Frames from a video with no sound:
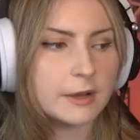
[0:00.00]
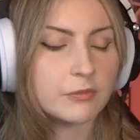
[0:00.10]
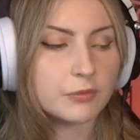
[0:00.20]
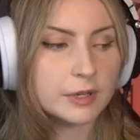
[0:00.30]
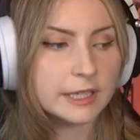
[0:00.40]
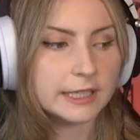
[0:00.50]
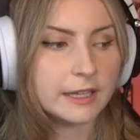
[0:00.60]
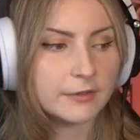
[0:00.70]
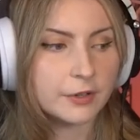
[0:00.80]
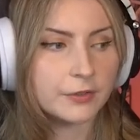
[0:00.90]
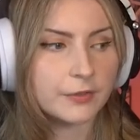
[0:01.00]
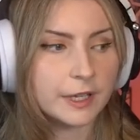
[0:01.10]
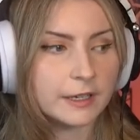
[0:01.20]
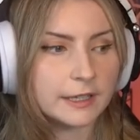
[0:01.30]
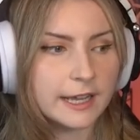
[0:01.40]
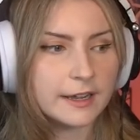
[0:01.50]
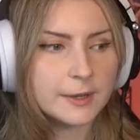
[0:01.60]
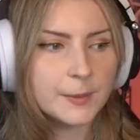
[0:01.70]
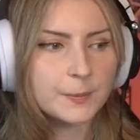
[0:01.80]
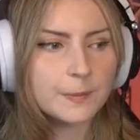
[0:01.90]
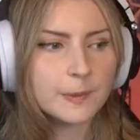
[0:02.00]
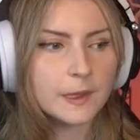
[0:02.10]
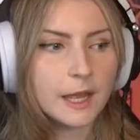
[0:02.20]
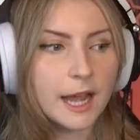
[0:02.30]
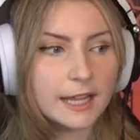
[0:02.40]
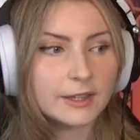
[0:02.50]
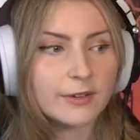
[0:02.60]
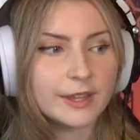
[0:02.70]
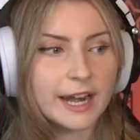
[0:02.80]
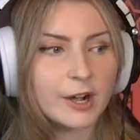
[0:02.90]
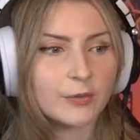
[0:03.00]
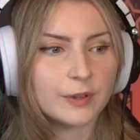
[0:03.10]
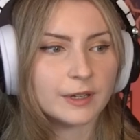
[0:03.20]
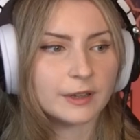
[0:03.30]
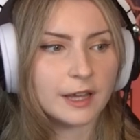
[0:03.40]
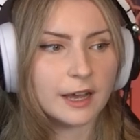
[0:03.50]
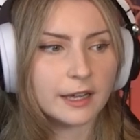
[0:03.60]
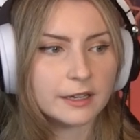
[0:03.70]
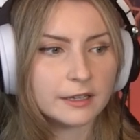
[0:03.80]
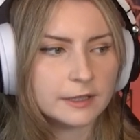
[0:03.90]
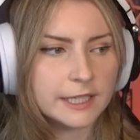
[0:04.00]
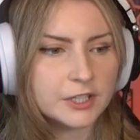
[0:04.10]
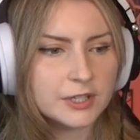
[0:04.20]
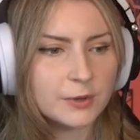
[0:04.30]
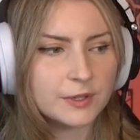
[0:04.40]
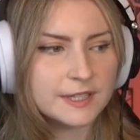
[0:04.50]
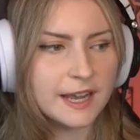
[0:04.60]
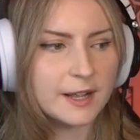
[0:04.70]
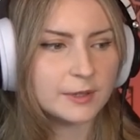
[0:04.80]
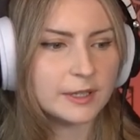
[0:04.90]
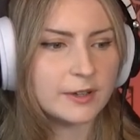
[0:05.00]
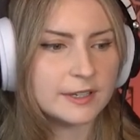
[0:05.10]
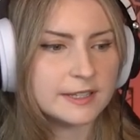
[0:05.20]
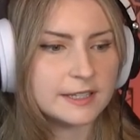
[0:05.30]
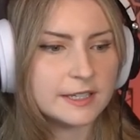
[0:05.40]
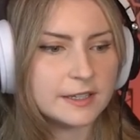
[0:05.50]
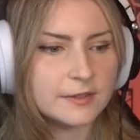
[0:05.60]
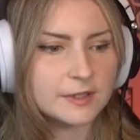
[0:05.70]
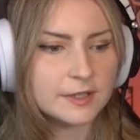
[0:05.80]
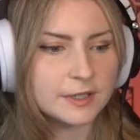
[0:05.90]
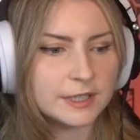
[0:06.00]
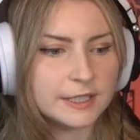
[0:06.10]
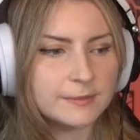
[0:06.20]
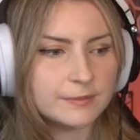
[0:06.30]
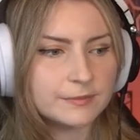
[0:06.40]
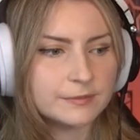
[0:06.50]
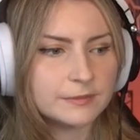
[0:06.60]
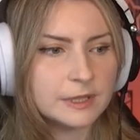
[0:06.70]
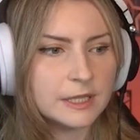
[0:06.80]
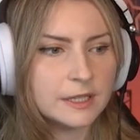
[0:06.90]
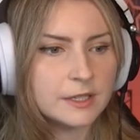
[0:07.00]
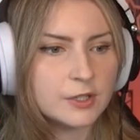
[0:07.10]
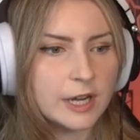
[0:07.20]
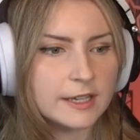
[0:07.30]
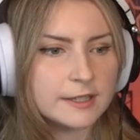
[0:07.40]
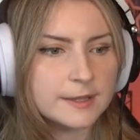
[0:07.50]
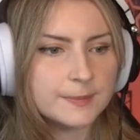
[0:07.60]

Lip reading: really love her fit. Like, I love that outfit a lot. Like, just the whole style with the long sleeves, hood, dress.